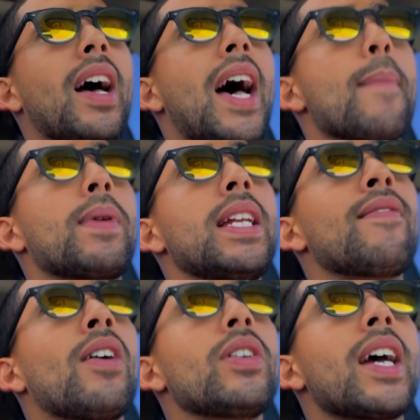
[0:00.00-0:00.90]
I believe
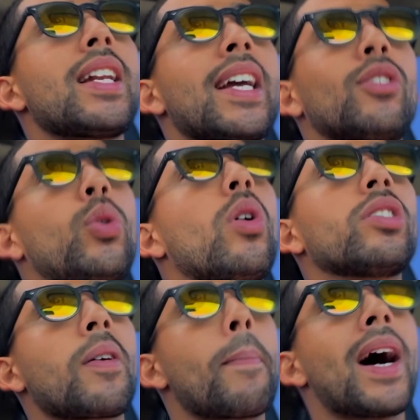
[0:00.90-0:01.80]
I only had like
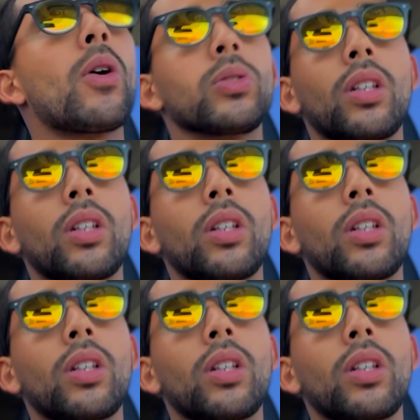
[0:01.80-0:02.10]
200 miles